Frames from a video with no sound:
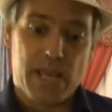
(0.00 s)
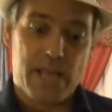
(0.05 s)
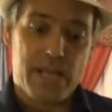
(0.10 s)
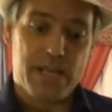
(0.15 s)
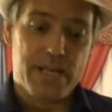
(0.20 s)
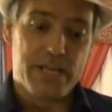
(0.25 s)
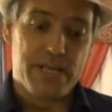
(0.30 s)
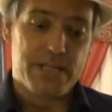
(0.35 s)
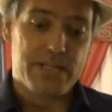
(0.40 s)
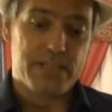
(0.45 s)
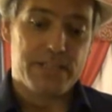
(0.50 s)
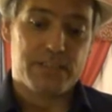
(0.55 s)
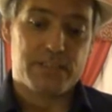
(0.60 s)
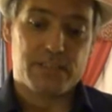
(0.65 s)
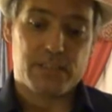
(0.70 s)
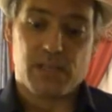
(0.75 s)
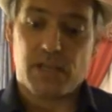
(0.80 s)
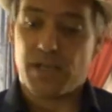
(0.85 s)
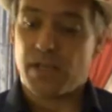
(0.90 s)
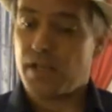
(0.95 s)
It
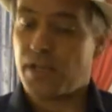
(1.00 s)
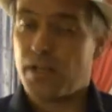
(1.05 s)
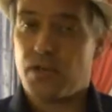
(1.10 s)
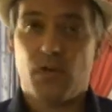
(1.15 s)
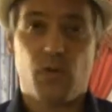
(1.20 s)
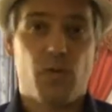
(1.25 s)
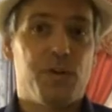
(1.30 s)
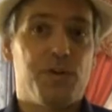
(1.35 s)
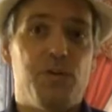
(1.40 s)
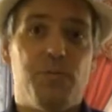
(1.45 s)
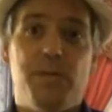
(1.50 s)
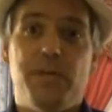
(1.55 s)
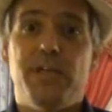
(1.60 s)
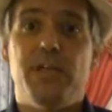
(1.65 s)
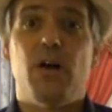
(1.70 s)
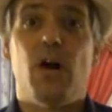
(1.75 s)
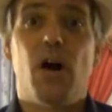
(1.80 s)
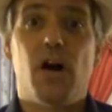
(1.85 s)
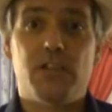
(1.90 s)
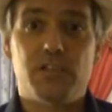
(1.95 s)
is going to be
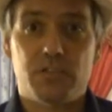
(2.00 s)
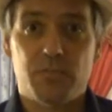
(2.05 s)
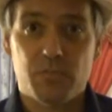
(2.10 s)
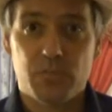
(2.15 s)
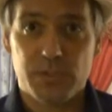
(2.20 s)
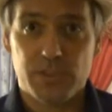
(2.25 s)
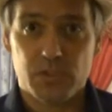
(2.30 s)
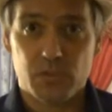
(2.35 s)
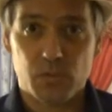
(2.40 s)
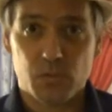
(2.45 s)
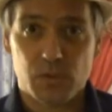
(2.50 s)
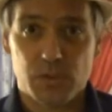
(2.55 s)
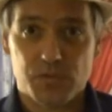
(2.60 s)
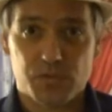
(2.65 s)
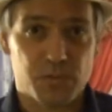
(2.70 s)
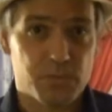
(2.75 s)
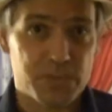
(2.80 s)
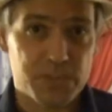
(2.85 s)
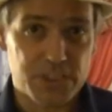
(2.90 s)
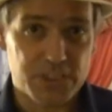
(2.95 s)
an awesome resource
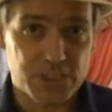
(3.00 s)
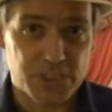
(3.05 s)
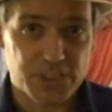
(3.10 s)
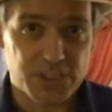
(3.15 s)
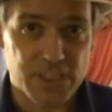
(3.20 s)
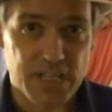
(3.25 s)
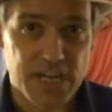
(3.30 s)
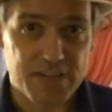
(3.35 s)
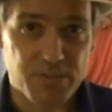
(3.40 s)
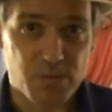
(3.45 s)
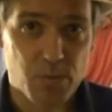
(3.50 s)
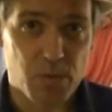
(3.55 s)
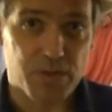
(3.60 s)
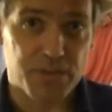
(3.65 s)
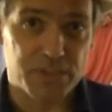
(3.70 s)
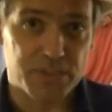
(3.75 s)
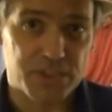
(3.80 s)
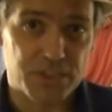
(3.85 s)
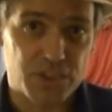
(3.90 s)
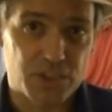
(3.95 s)
for magicians
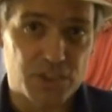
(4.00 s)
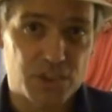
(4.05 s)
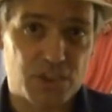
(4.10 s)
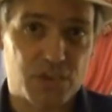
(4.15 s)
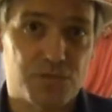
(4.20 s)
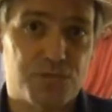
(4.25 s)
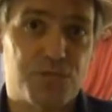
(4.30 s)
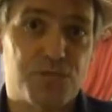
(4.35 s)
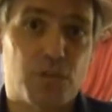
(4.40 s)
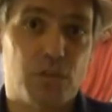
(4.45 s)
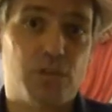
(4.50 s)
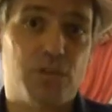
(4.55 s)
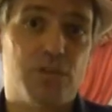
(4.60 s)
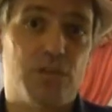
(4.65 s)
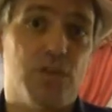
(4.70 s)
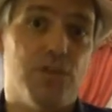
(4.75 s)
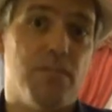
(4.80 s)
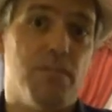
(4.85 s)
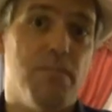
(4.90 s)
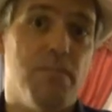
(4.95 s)
everywhere. This is just the
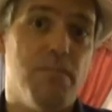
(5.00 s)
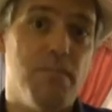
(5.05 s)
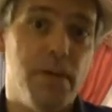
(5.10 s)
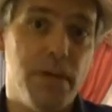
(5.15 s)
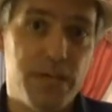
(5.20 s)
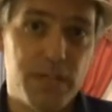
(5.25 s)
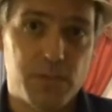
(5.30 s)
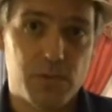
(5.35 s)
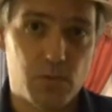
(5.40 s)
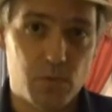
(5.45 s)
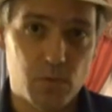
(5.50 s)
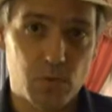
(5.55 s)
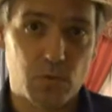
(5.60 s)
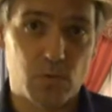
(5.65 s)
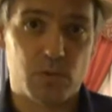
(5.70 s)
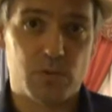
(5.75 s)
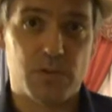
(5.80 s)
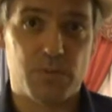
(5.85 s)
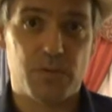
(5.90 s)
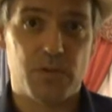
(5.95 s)
first of many
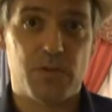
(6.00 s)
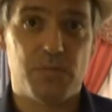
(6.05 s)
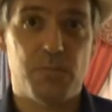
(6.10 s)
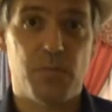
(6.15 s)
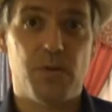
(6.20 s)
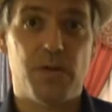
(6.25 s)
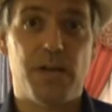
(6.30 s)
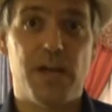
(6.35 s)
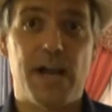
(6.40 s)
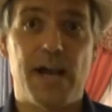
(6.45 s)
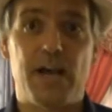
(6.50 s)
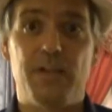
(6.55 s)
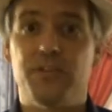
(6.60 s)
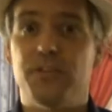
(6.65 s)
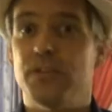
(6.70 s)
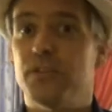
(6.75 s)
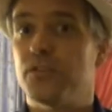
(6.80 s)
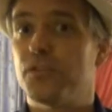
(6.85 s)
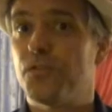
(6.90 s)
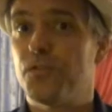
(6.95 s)
tutorials I'm going to put
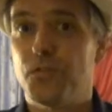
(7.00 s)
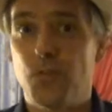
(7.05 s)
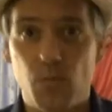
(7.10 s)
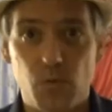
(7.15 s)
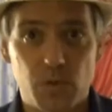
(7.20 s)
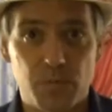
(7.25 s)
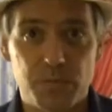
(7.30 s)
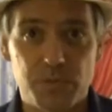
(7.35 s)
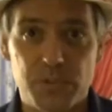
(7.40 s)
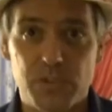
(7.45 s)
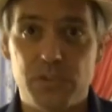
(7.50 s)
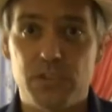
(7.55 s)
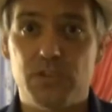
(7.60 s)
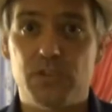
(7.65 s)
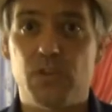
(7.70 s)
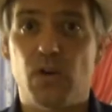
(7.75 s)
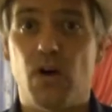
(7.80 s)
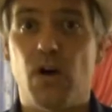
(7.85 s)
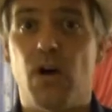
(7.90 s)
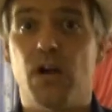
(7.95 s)
out. There's forums you can
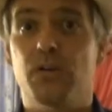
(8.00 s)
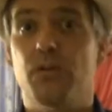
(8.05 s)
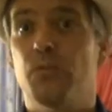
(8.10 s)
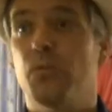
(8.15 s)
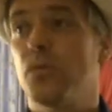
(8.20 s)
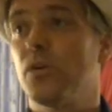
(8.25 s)
talk.